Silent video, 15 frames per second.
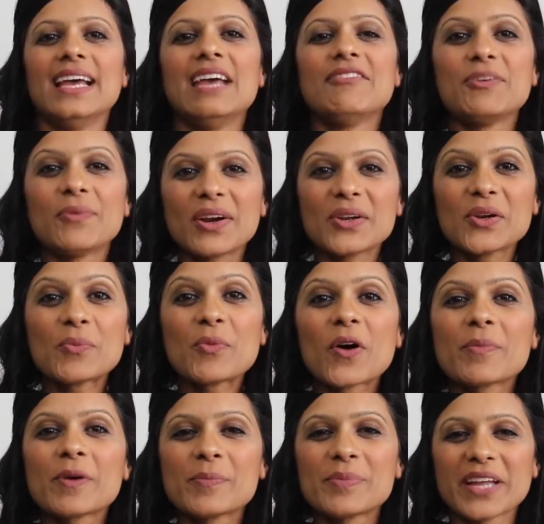If you want to know more
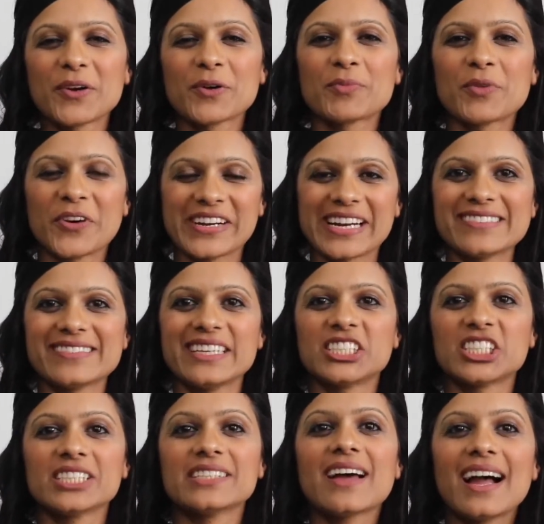about playroom
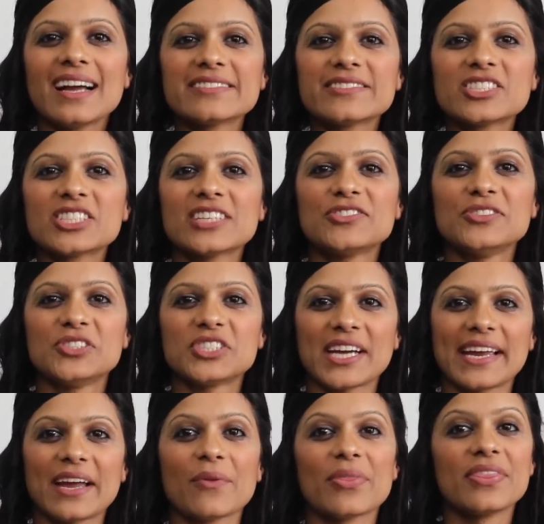organization, I suggest you
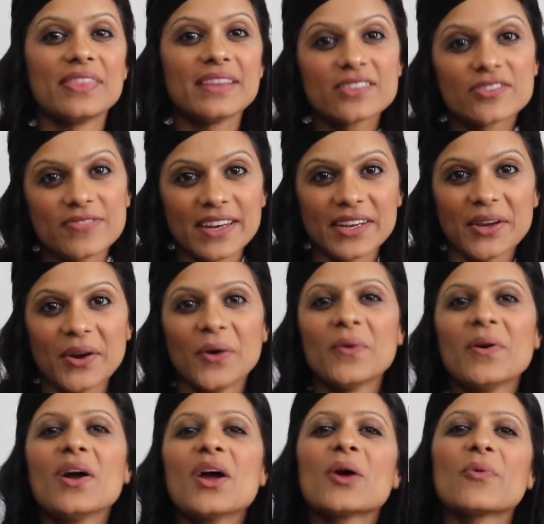check out this
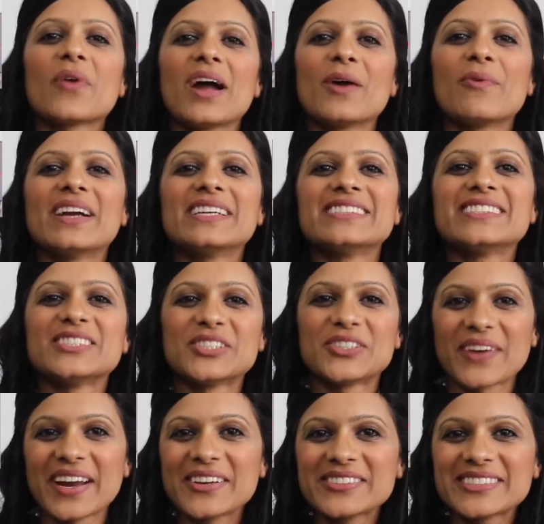video where I went into
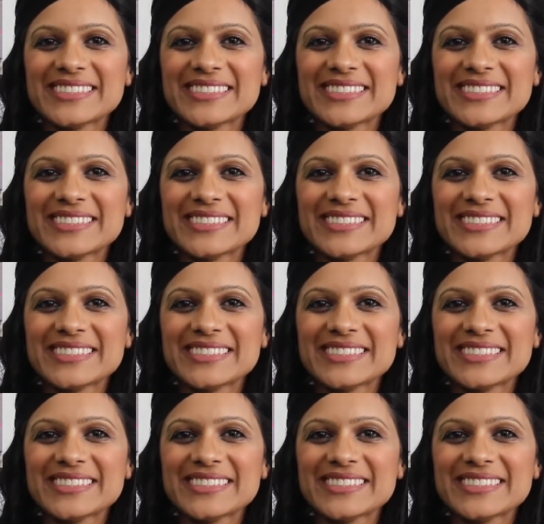greater